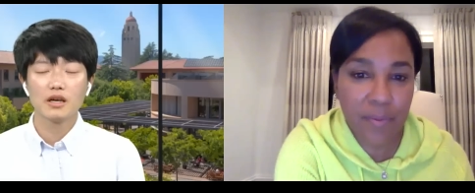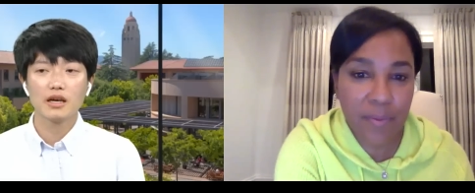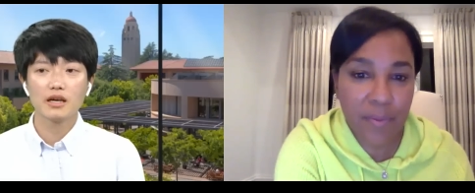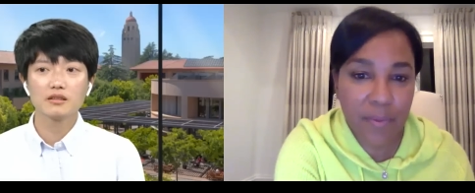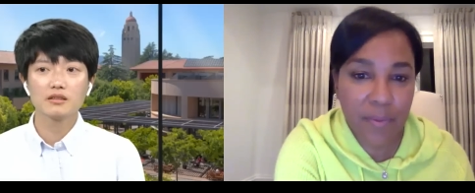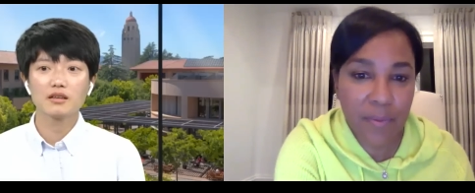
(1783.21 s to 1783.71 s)

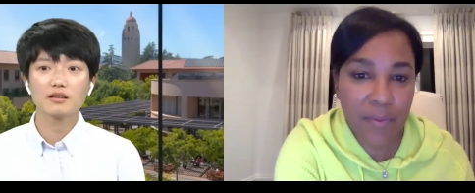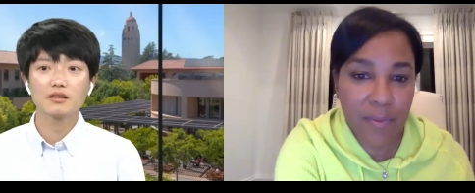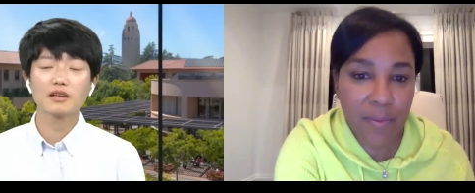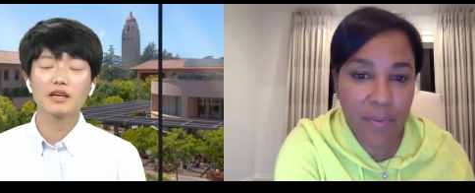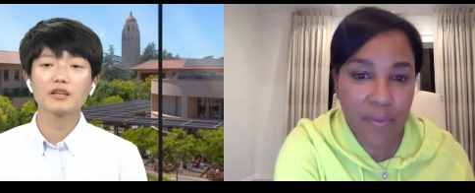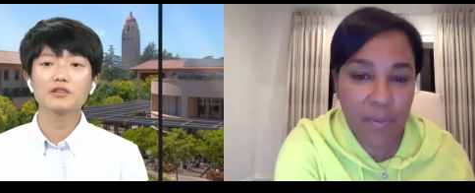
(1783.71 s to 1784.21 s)
Speaker 1: And
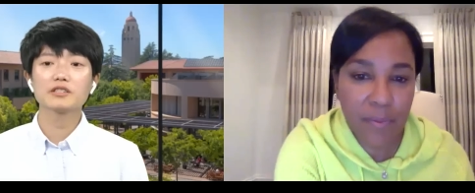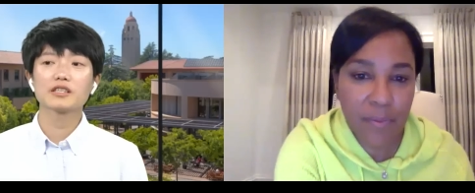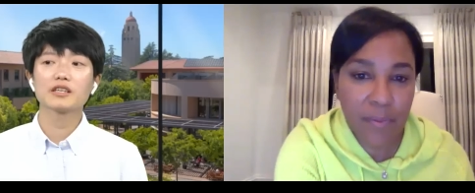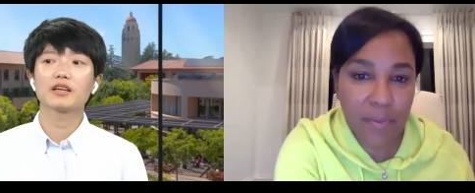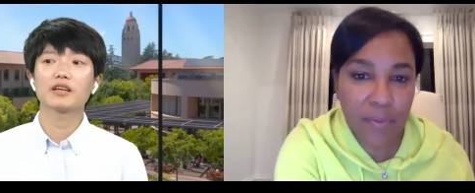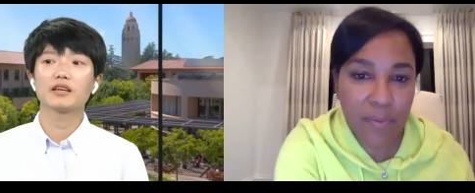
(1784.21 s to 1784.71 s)
like you're
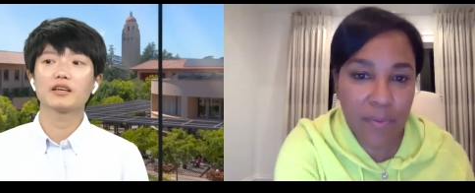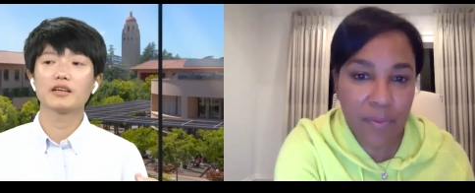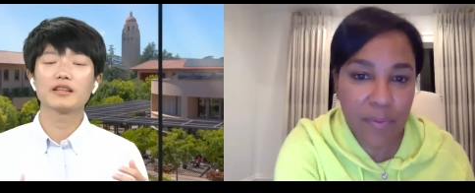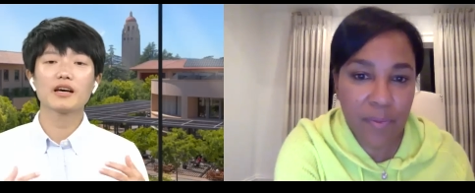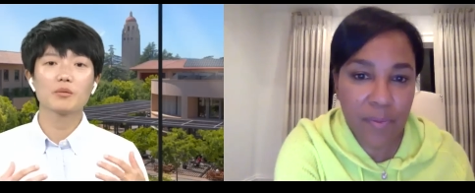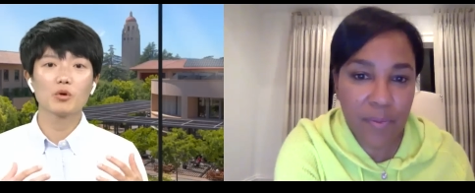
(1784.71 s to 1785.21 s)
saying,
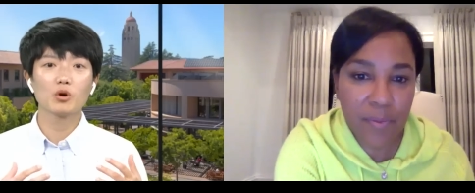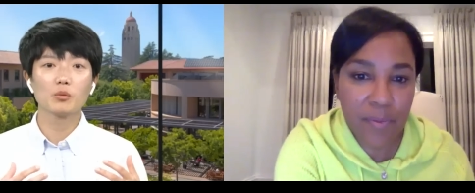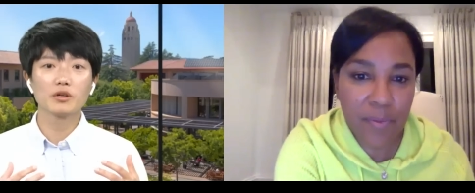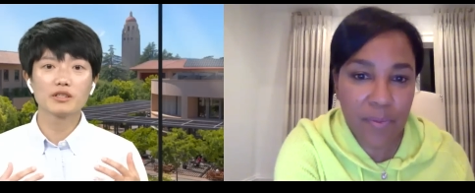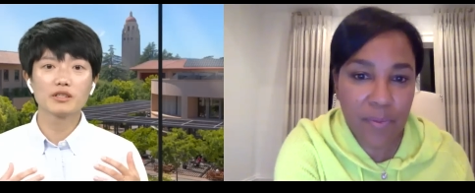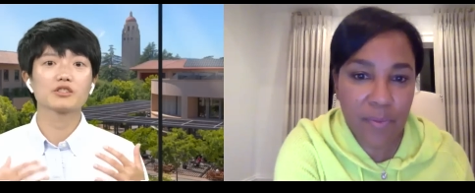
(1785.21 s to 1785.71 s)
in that
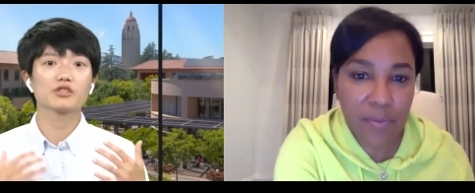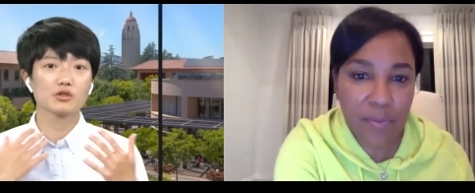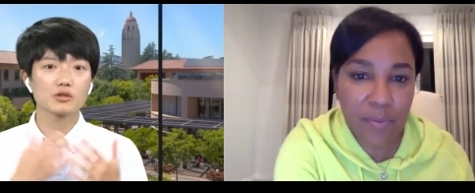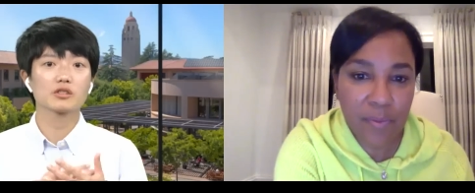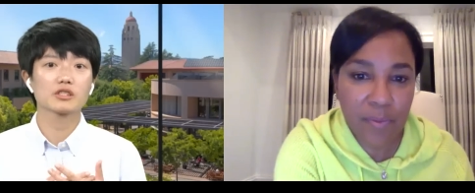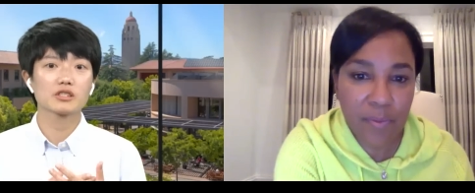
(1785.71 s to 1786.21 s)
moment, yes,
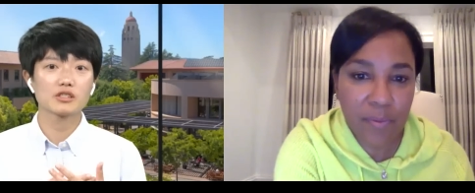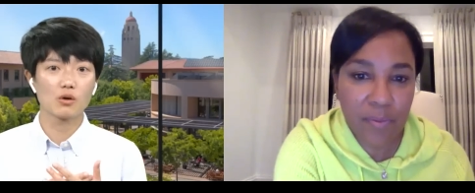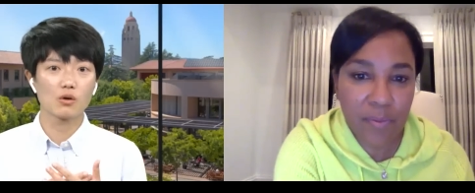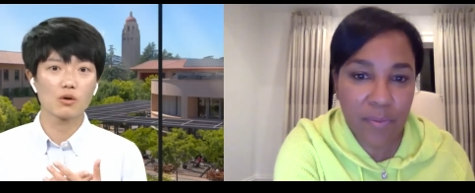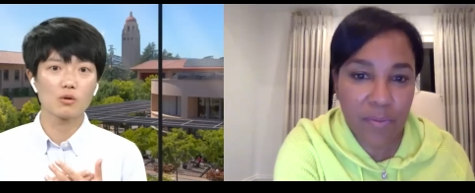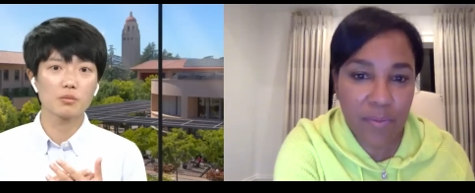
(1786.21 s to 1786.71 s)
you're the
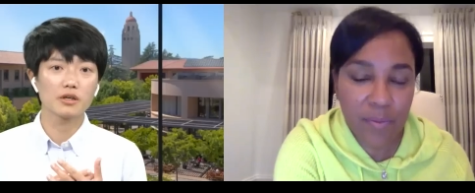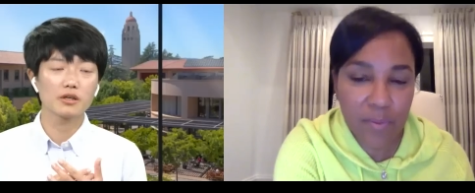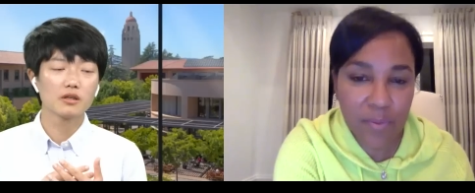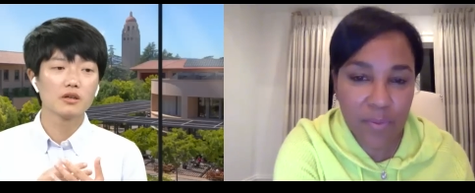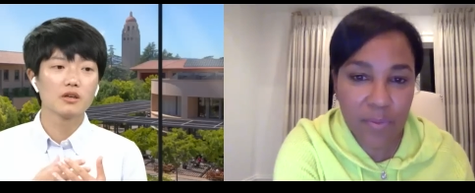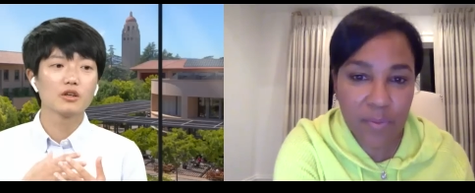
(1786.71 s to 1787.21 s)
CEO, but
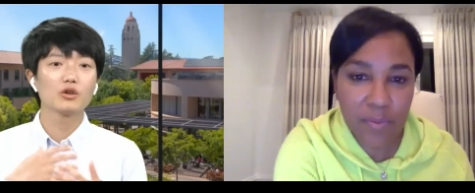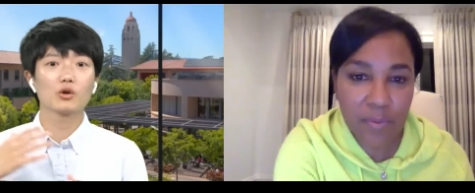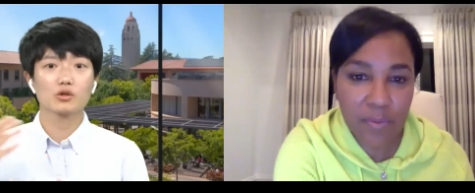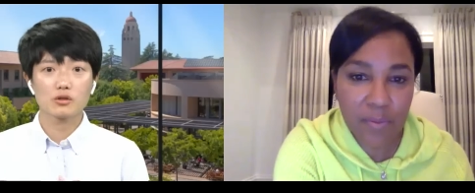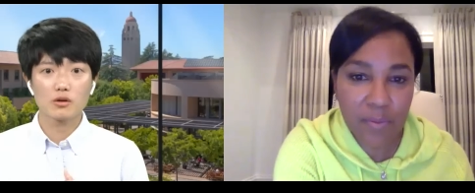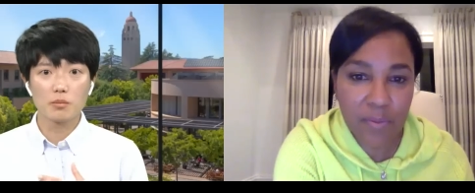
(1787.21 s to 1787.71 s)
you're
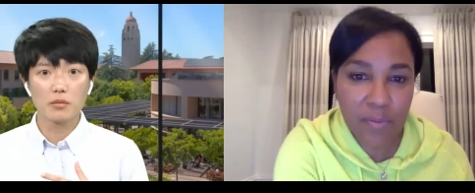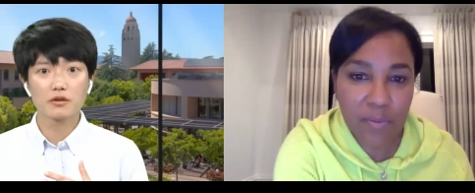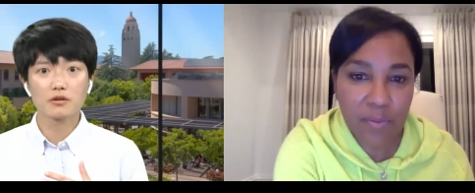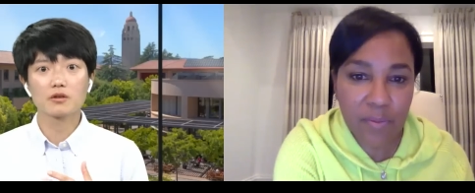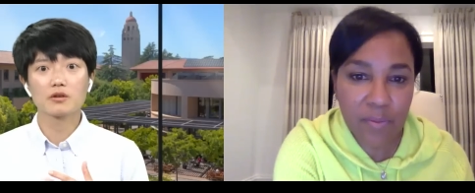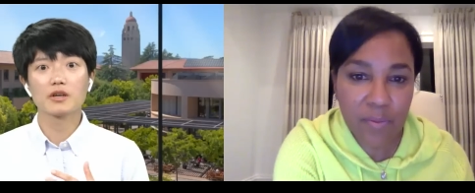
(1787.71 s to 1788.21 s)
also a
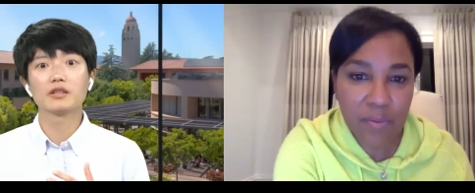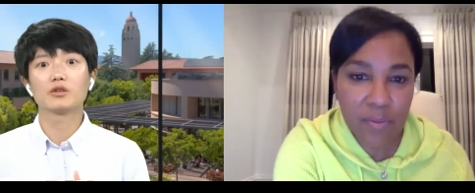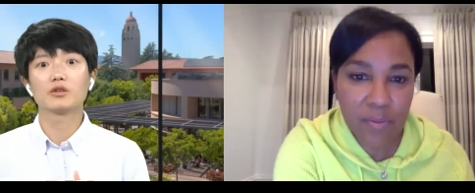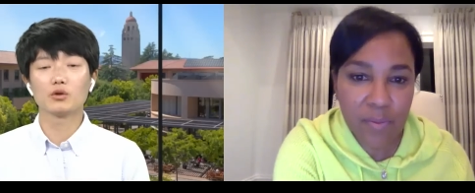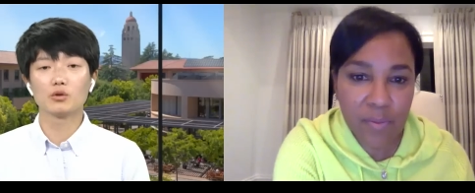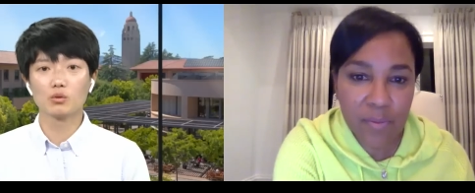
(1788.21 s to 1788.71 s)
mother and
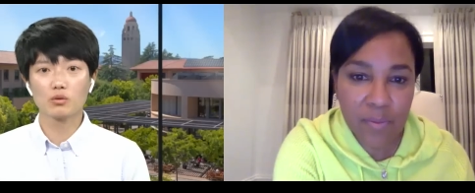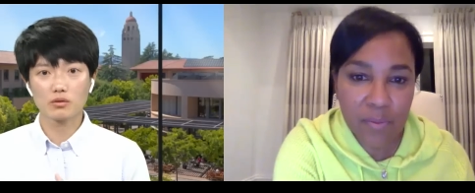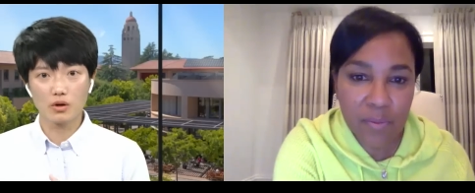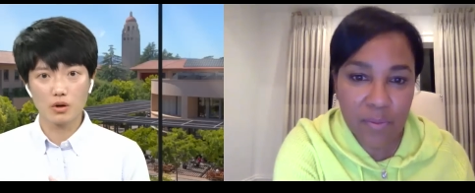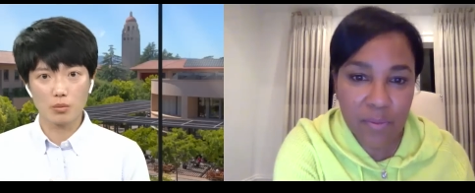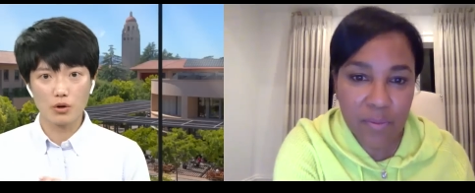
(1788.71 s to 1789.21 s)
then you
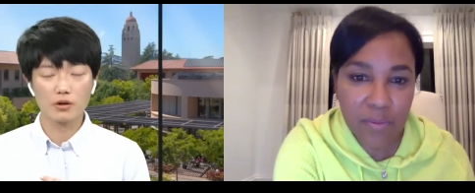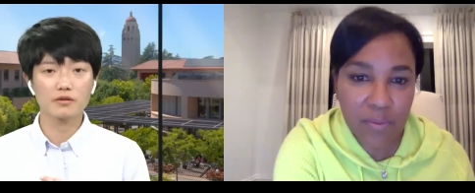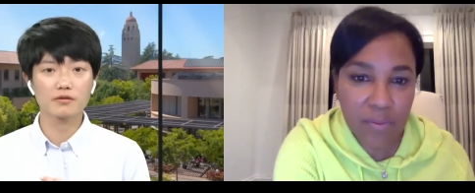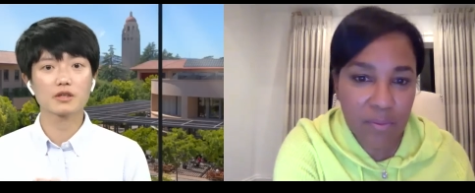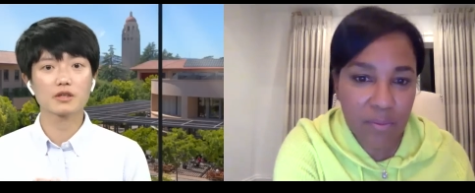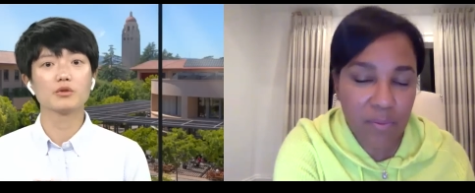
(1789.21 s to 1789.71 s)
are part of
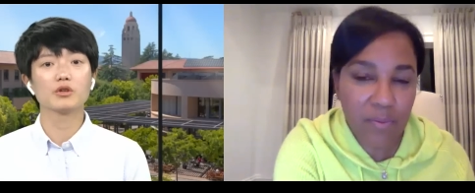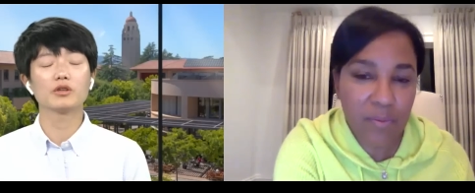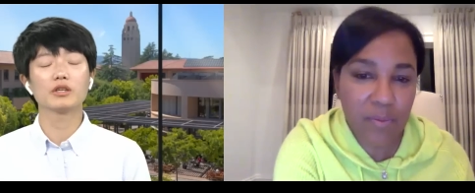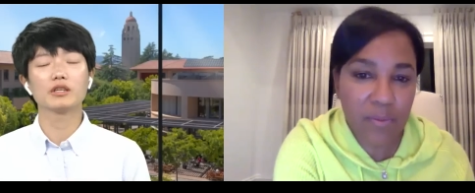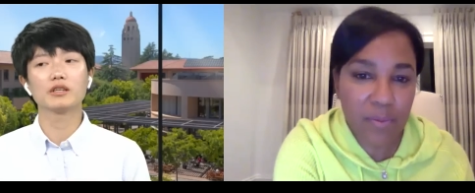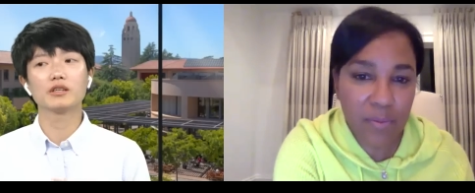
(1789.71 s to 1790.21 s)
the
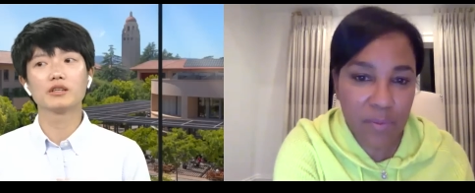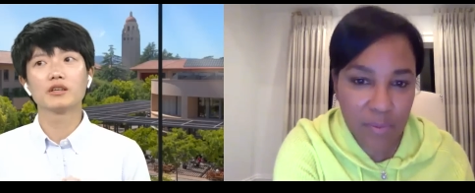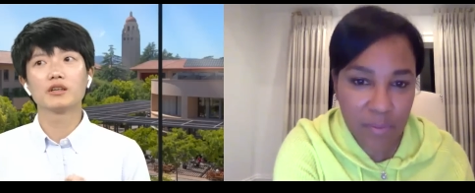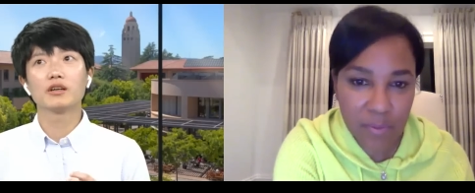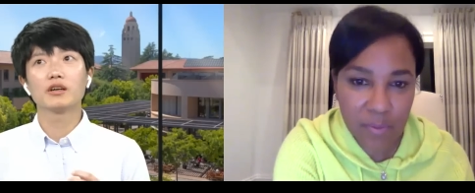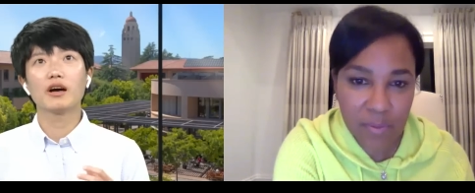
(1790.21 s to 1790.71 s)
community.
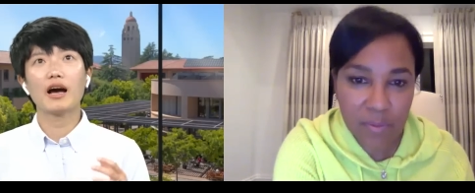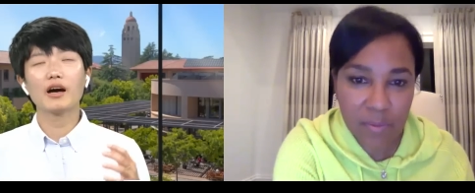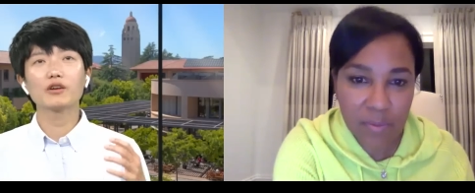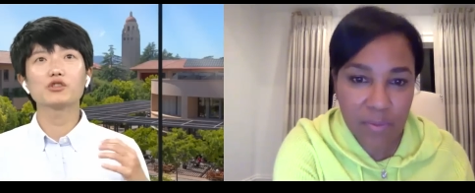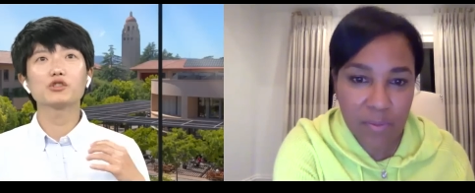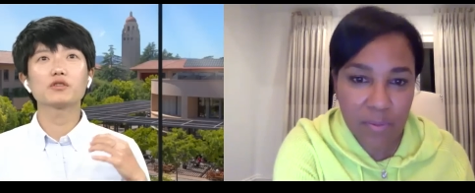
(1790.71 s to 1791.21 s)
How
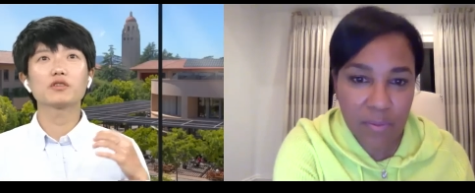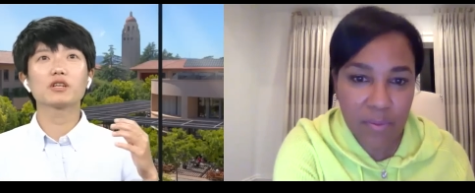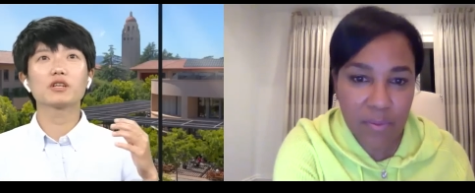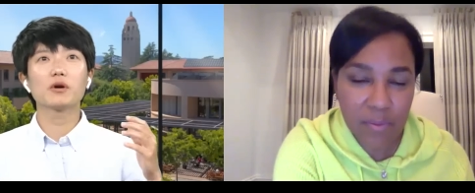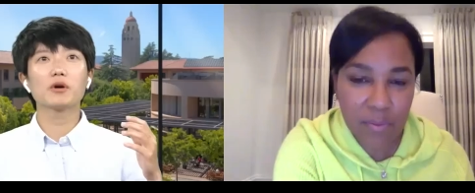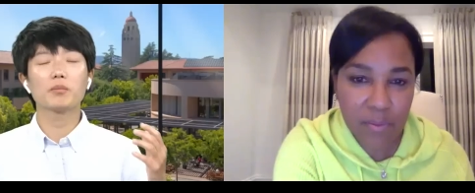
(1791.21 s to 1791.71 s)
did you think
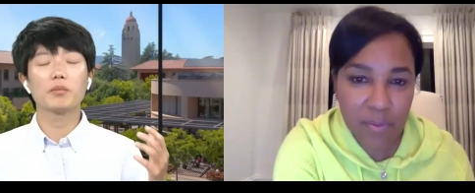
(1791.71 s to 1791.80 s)
about